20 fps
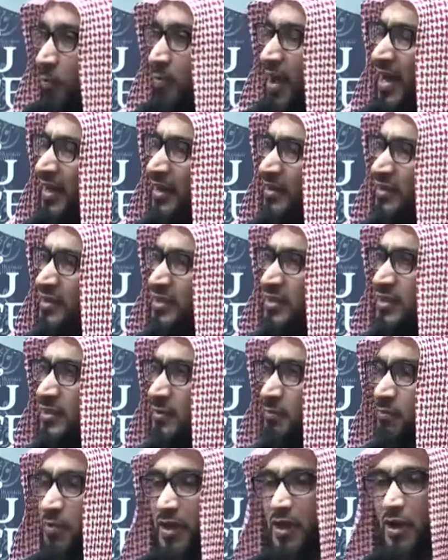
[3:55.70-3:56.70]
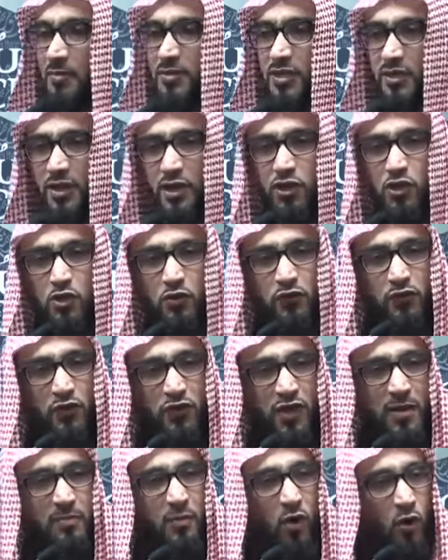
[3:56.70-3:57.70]
balance becomes an issue
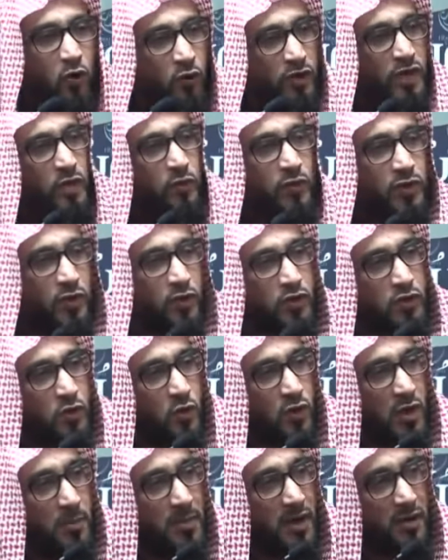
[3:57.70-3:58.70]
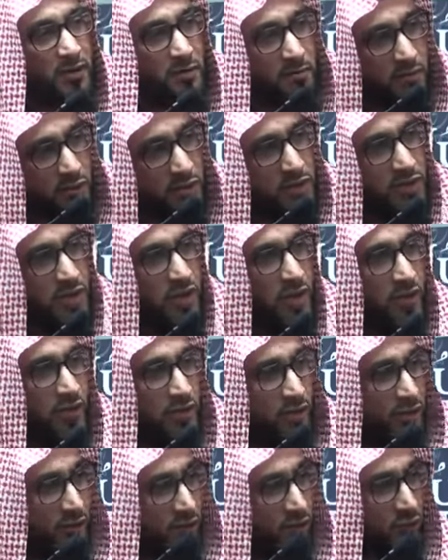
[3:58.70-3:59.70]
for them only when you talk about the mercy and
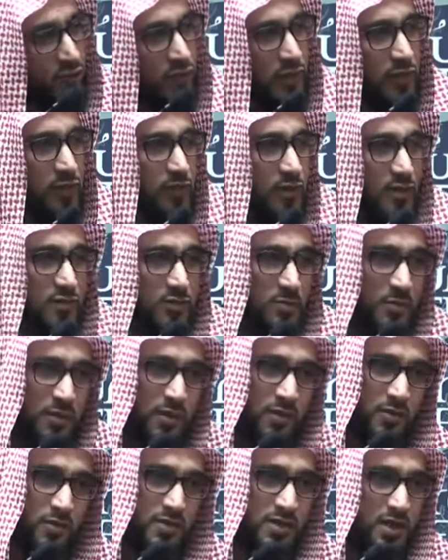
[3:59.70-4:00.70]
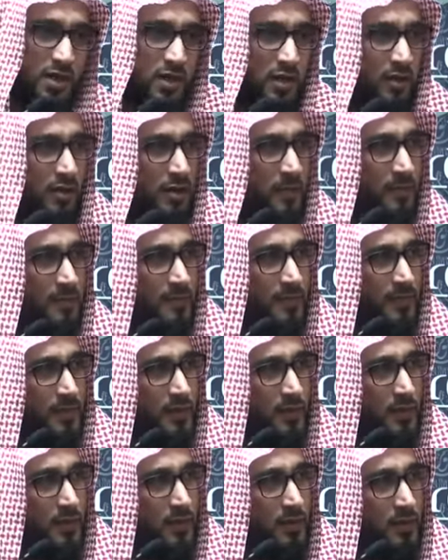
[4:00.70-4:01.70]
the love of Allah subhanahu wa ta'ala.
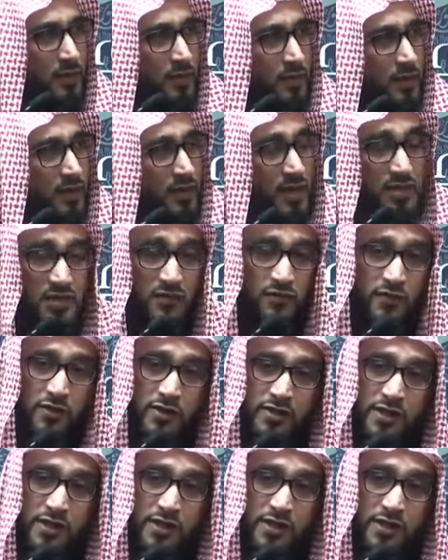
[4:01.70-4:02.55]
And that's a very